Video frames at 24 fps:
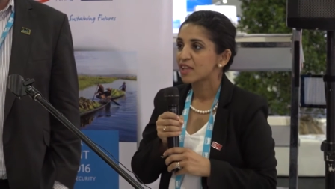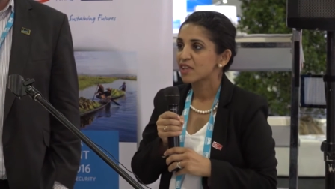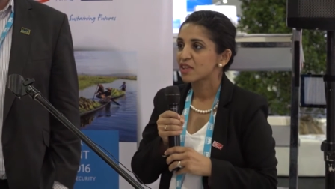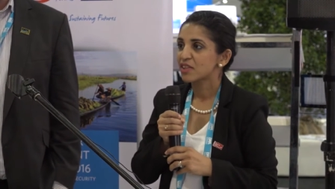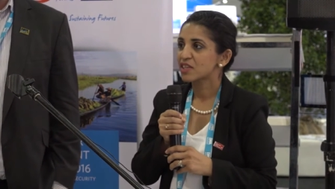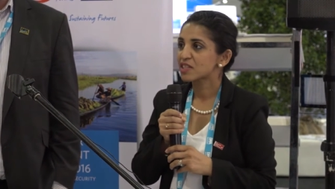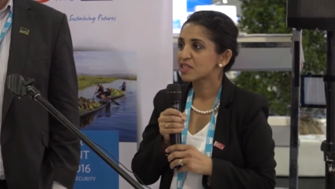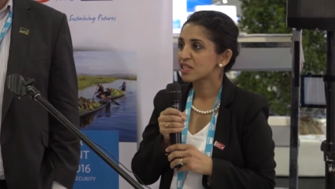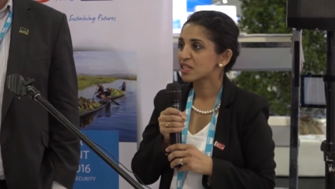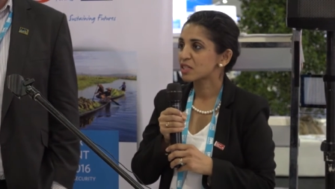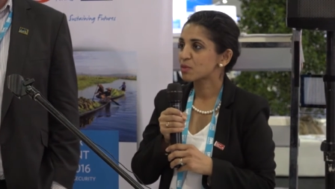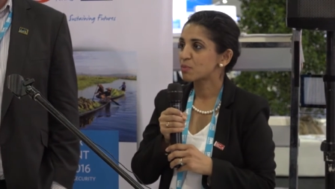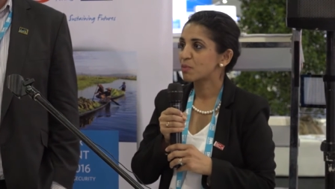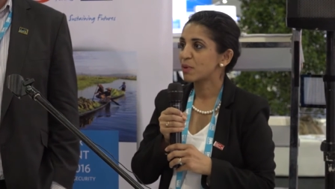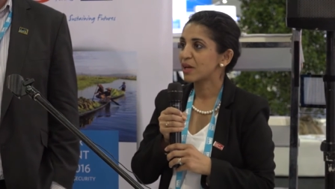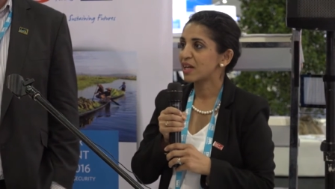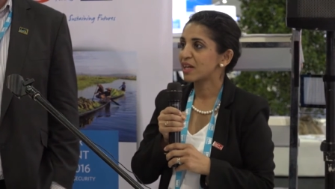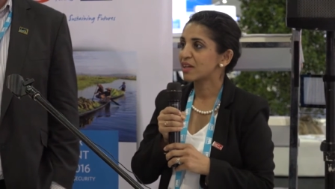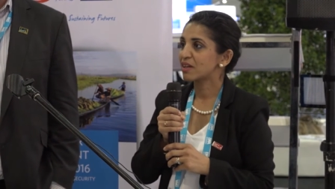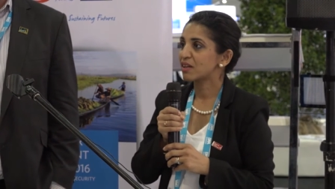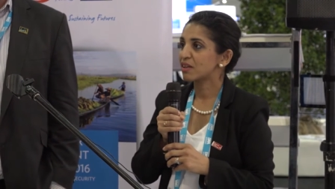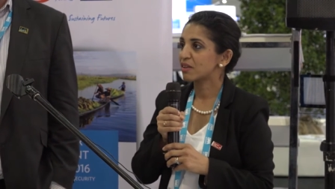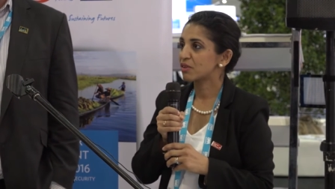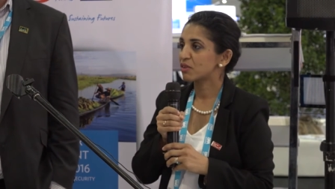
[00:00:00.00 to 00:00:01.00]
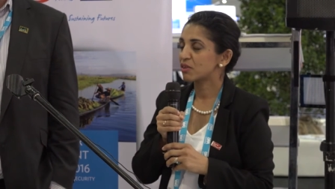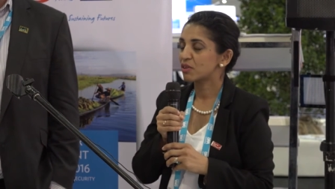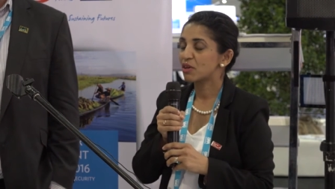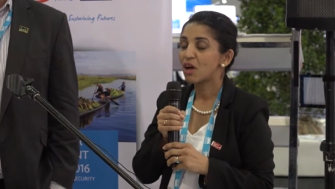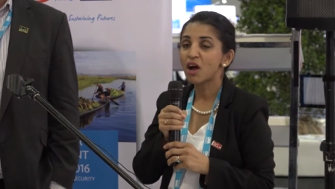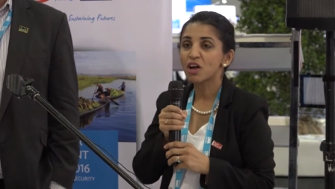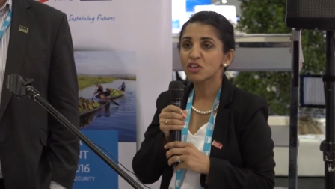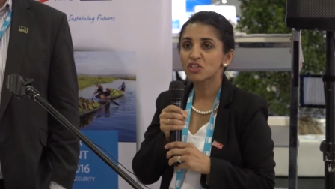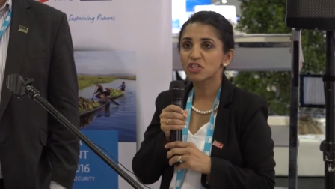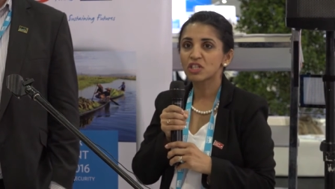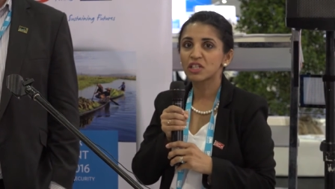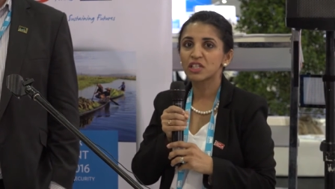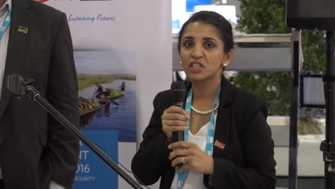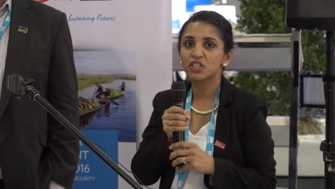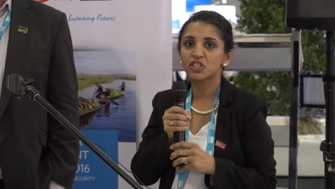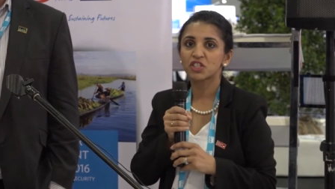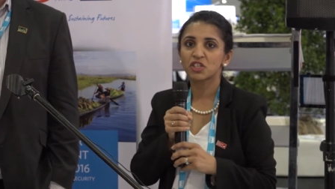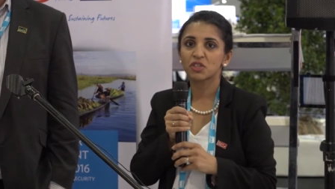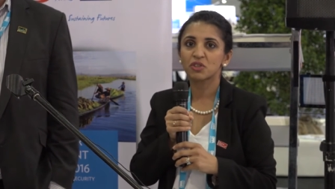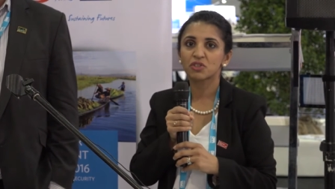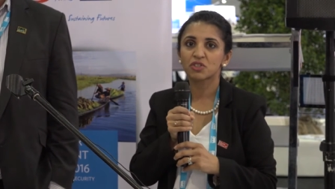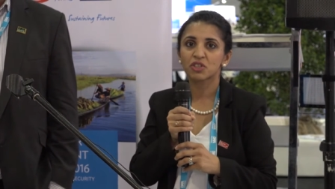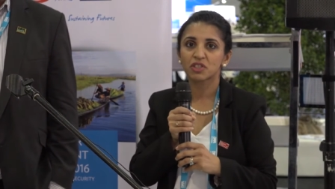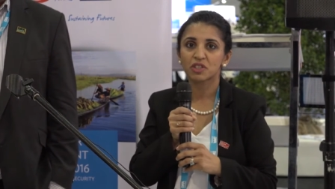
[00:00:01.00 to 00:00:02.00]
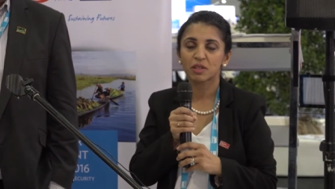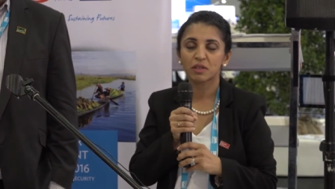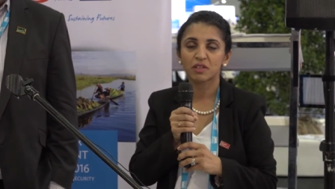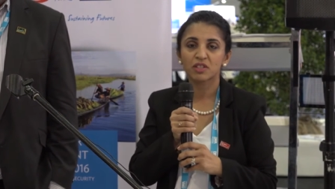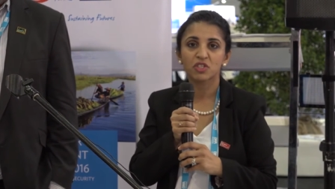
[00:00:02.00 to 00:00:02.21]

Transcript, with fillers: This has been largely due to the